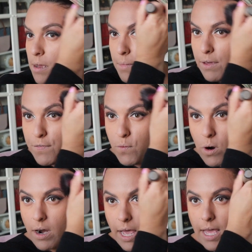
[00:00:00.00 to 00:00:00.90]
My
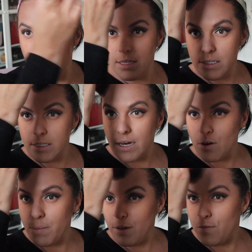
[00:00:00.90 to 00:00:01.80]
forehead and the center
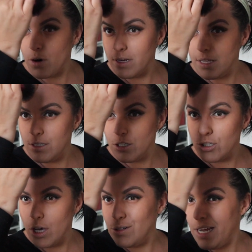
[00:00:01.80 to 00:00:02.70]
of my forehead, then
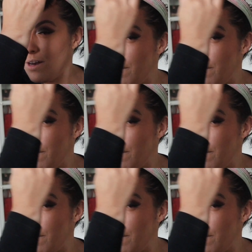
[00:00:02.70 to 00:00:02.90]
just go down